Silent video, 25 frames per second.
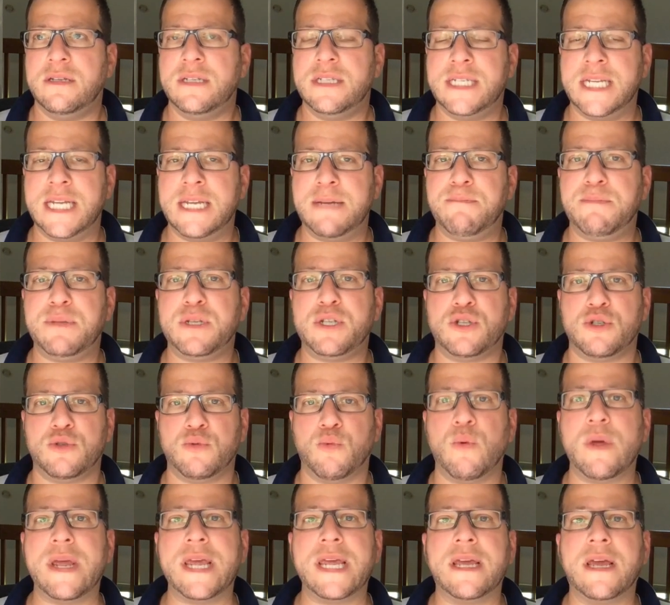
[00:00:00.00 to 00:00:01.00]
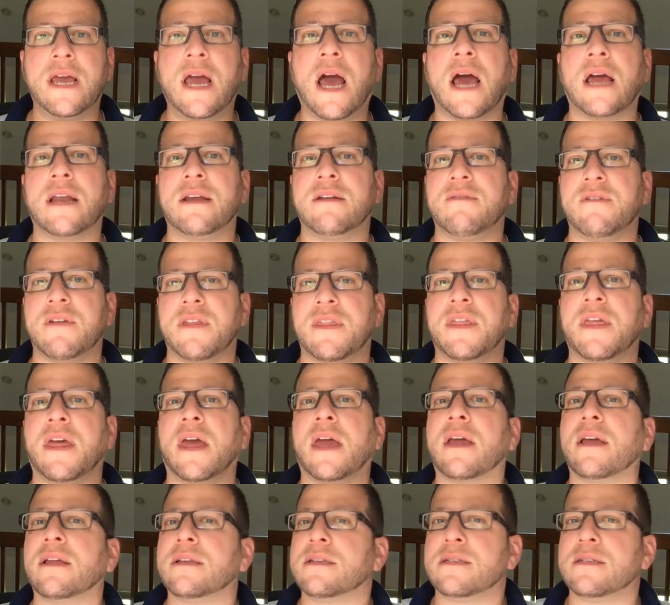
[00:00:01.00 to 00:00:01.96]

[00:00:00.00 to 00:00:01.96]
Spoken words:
deep, sweet kind of a thing.